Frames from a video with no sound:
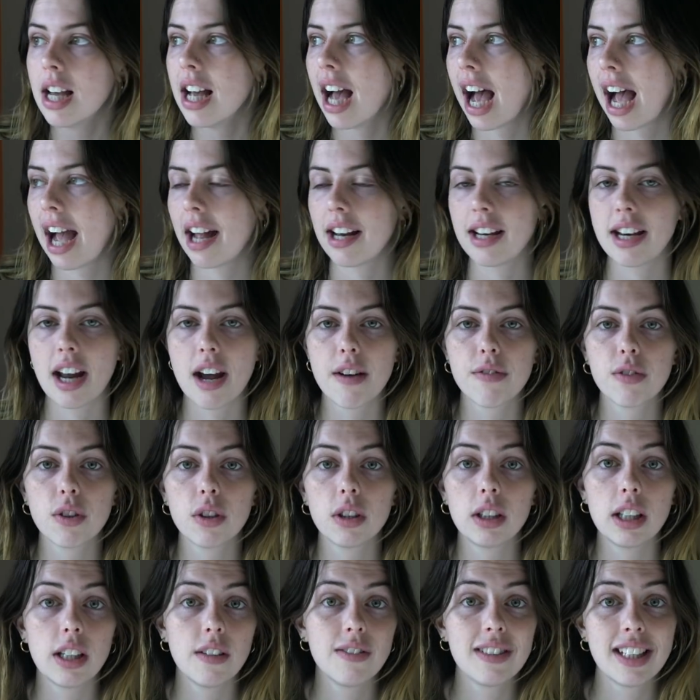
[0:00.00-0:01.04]
I never
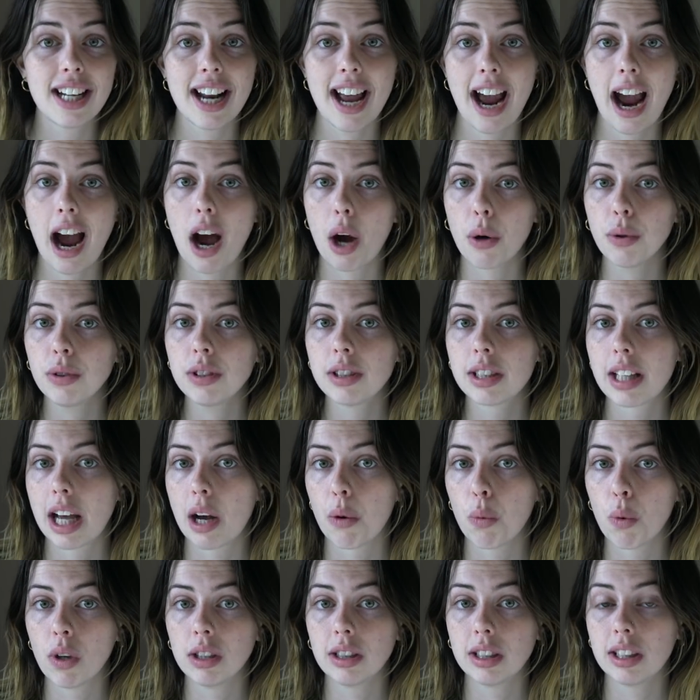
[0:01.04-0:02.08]
lived in a house
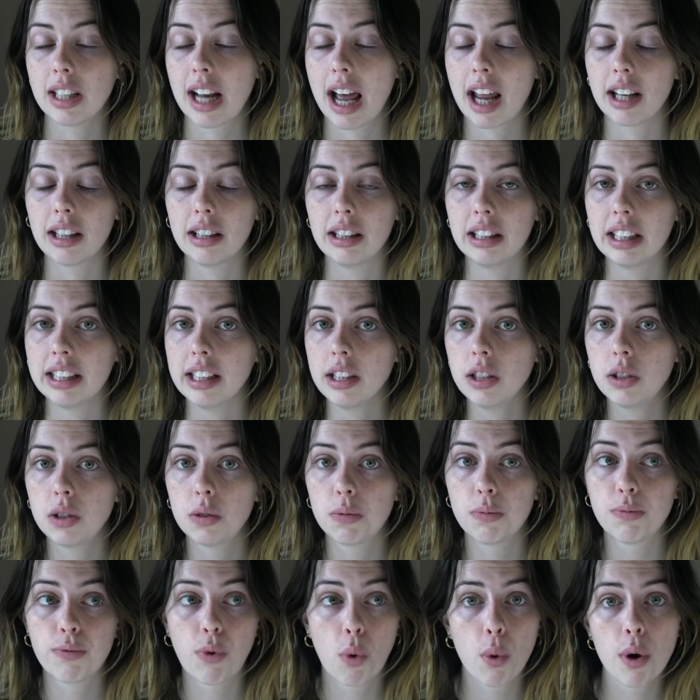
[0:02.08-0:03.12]
that wasn't at least
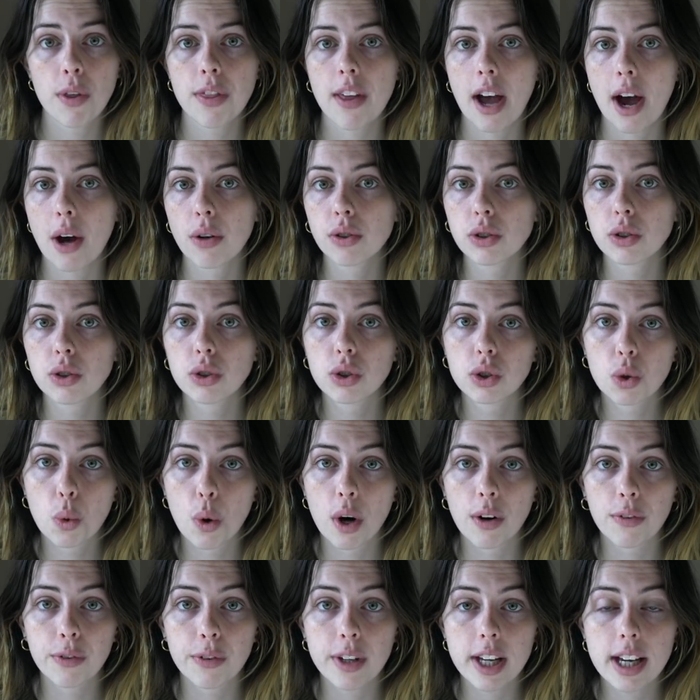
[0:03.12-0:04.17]
4,000
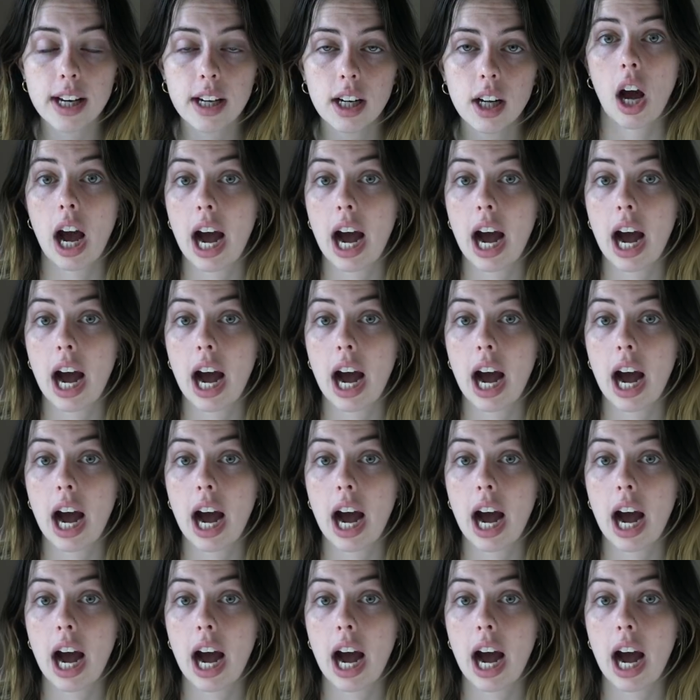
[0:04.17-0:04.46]
square feet.